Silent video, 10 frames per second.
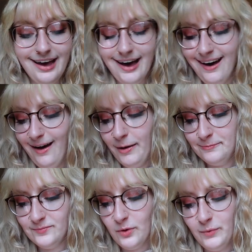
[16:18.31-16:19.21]

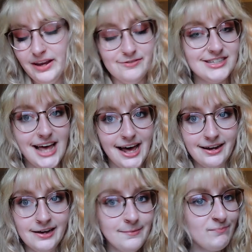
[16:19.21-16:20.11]
Um, we have
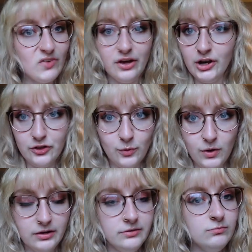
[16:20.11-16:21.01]
Sana, another
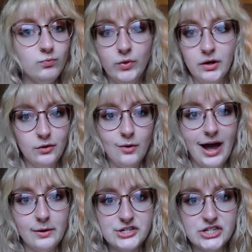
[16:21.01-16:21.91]
one. We don't know
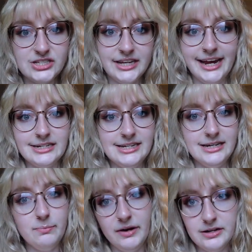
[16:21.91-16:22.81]
how she's
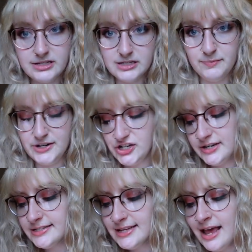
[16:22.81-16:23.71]
connected, but
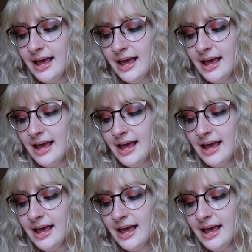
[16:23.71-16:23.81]
suspicious.